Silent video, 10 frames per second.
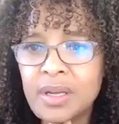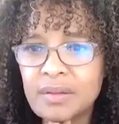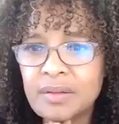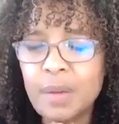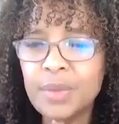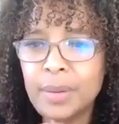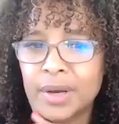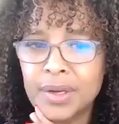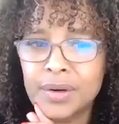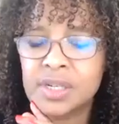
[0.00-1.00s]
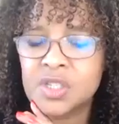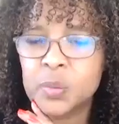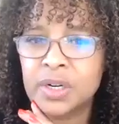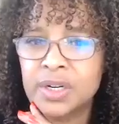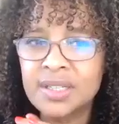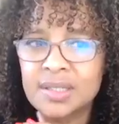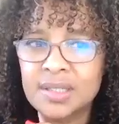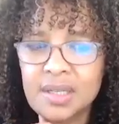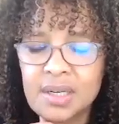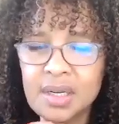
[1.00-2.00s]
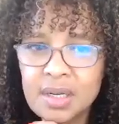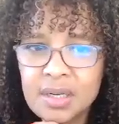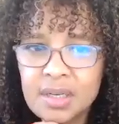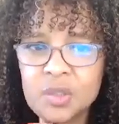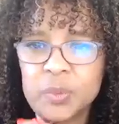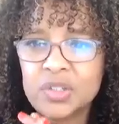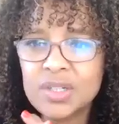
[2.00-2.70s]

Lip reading: Tell me about your experience, especially.